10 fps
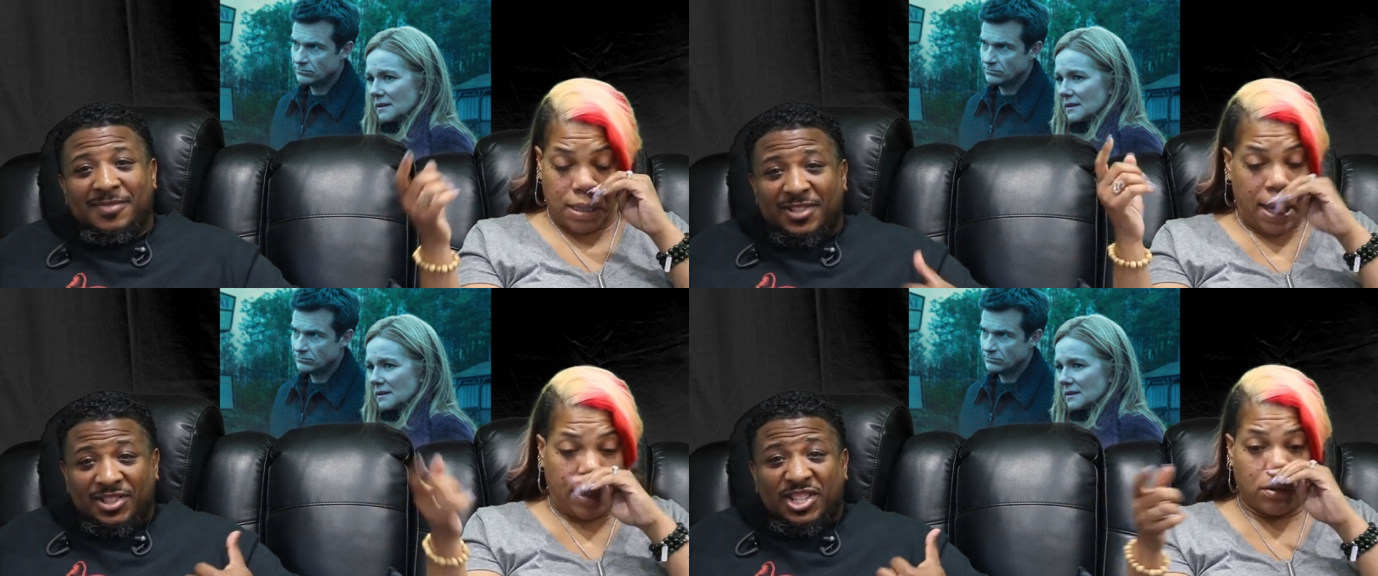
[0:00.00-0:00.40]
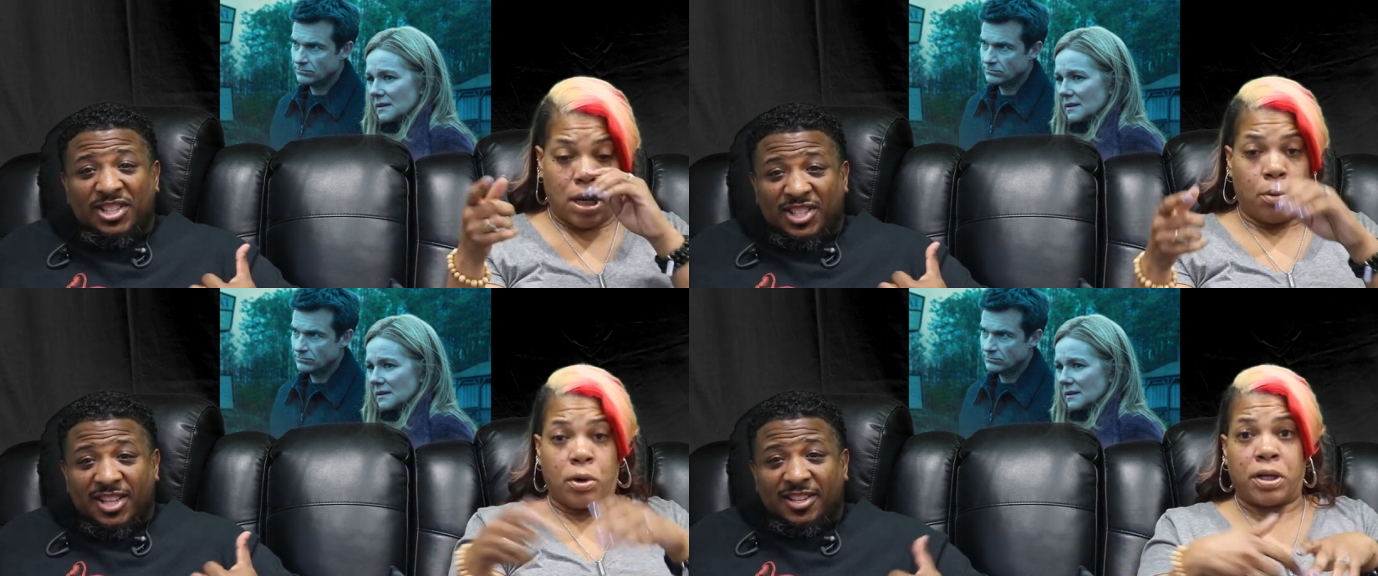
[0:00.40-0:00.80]
Speaker 1: "Hey, you're
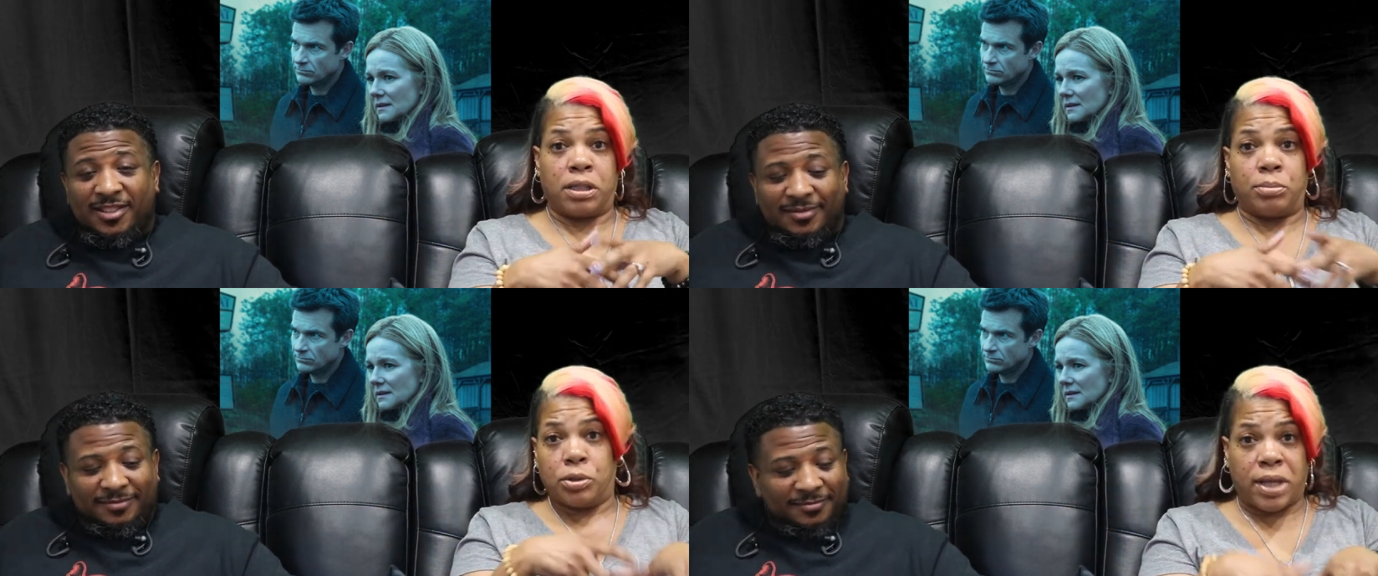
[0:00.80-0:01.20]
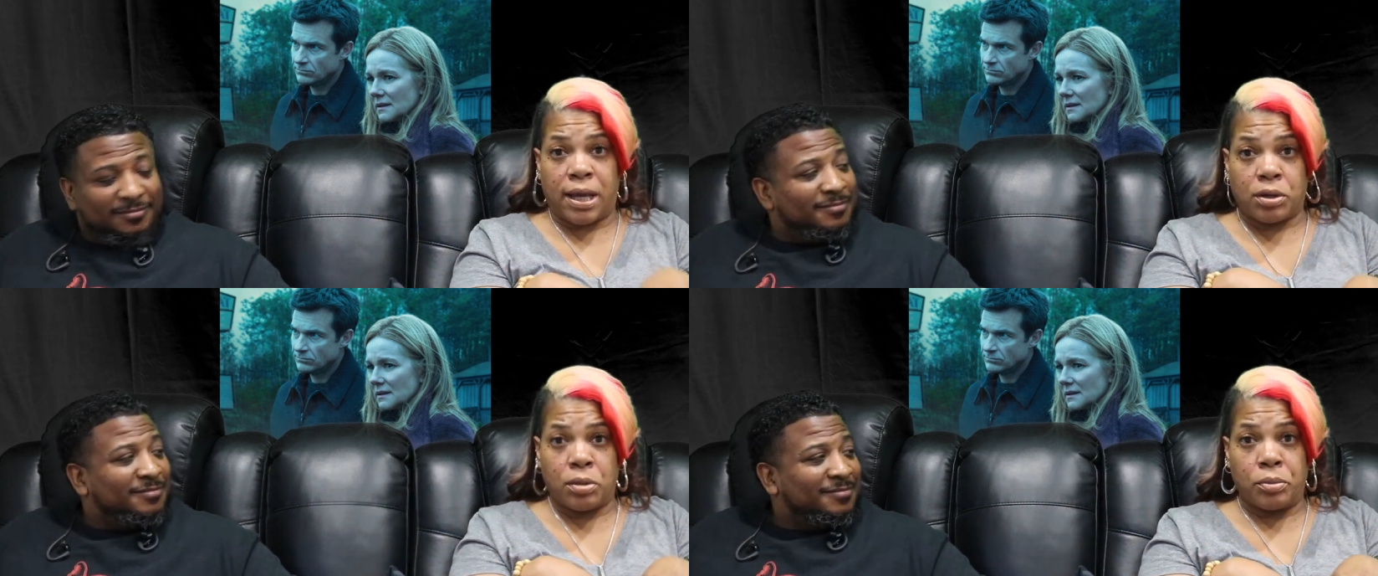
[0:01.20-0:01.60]
not working at the Blue
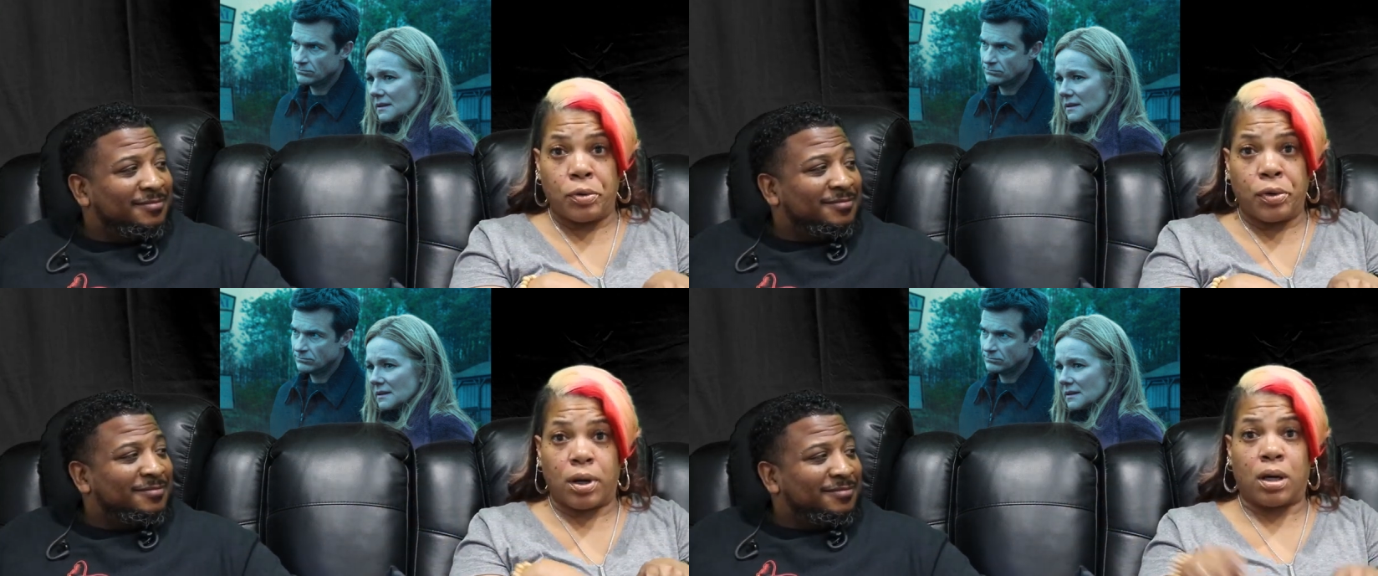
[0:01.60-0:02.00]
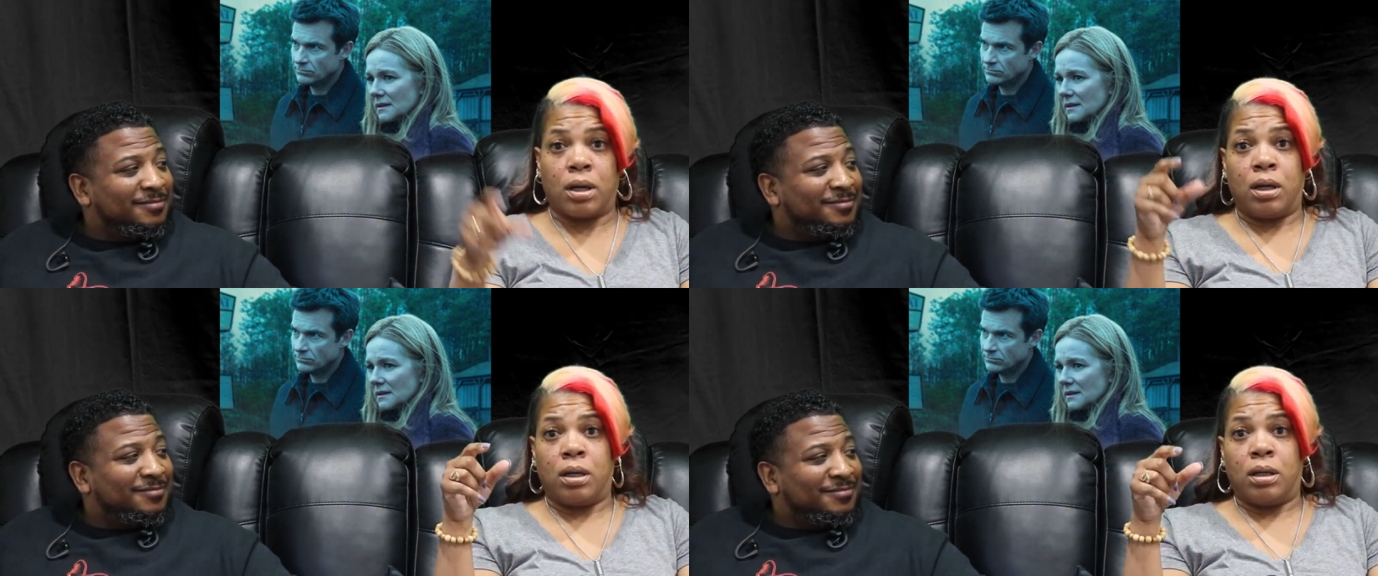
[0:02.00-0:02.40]
Cat no more."
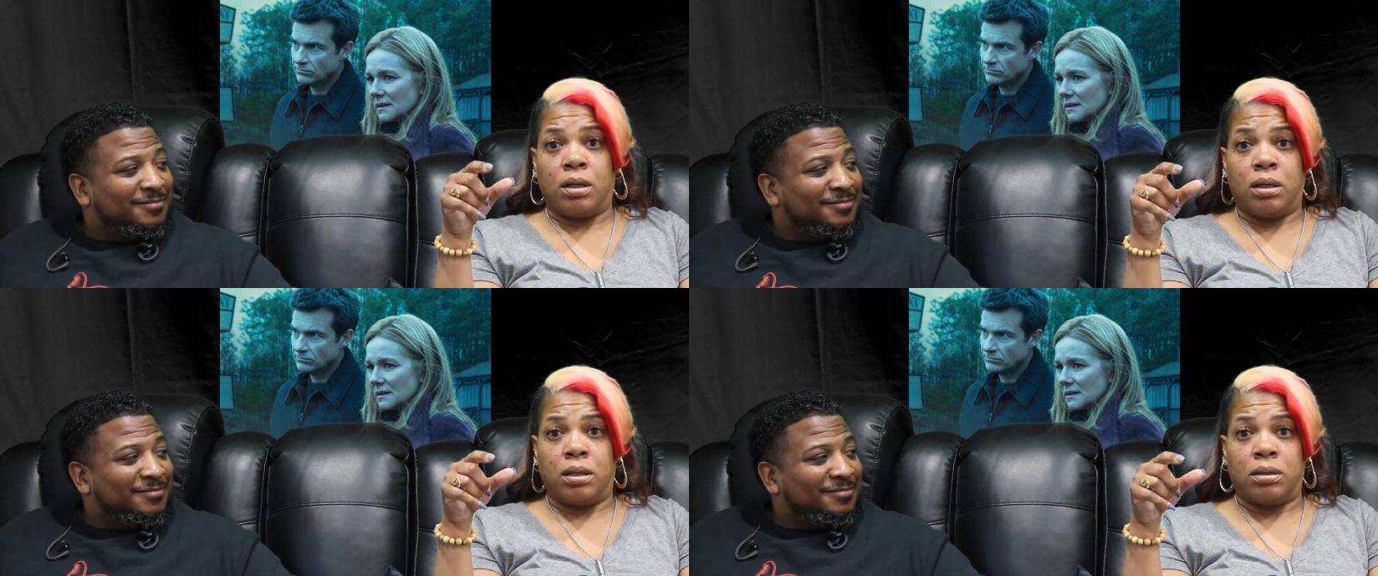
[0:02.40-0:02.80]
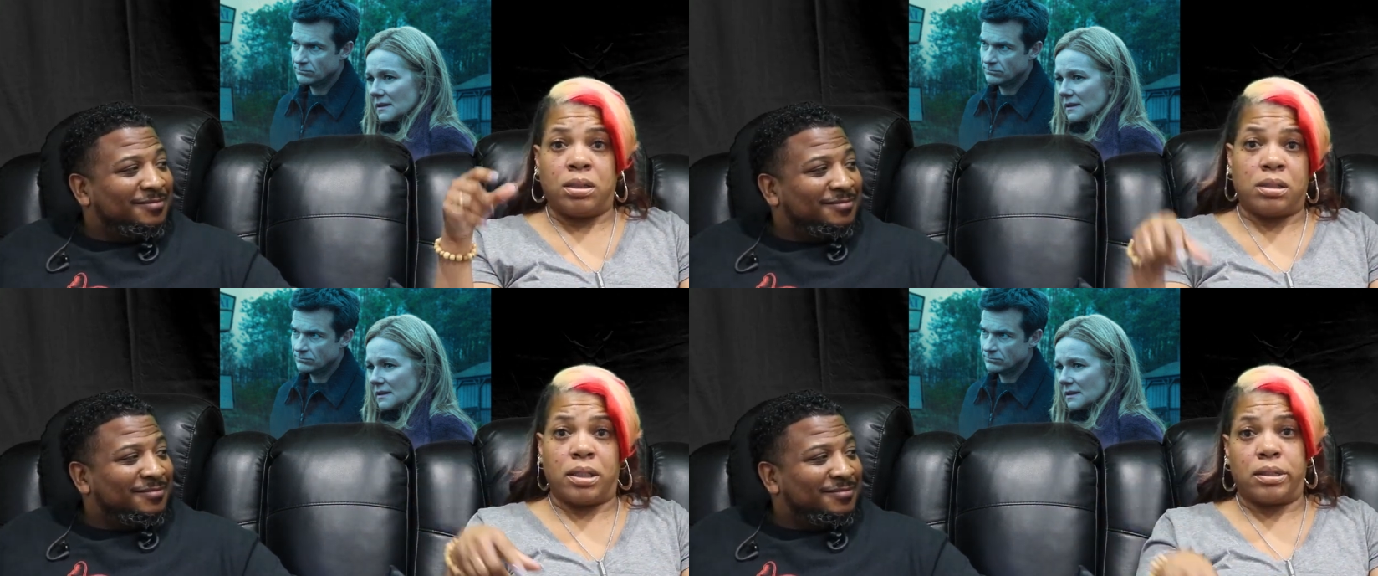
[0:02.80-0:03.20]

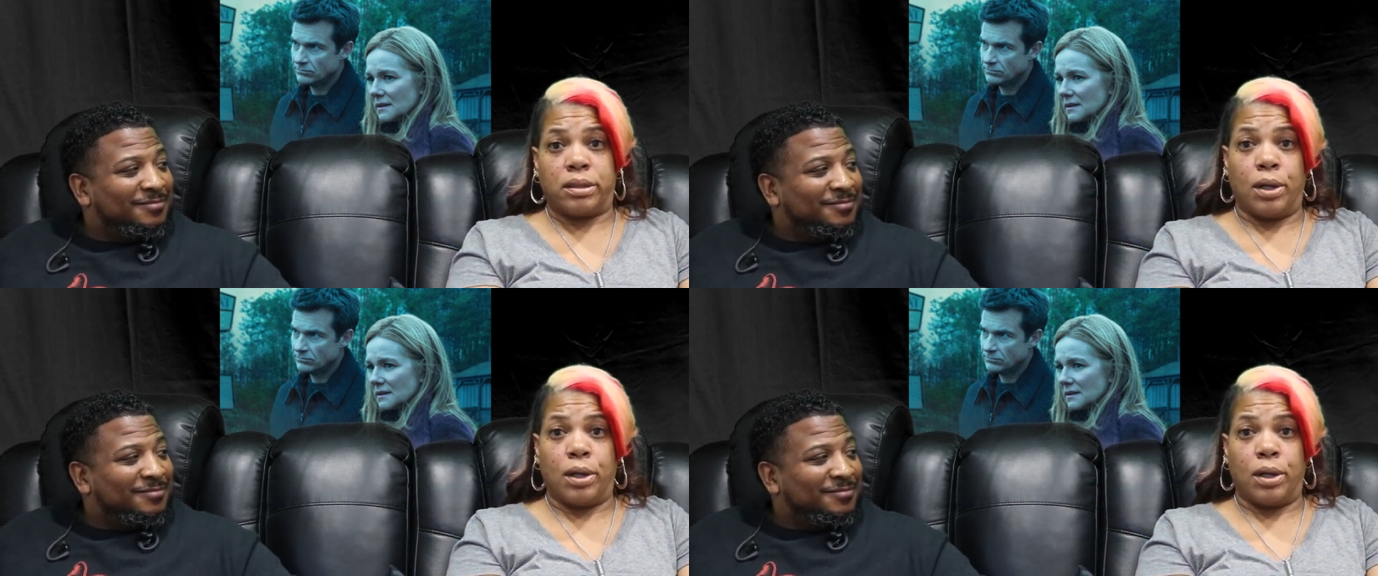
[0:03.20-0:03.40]
She says,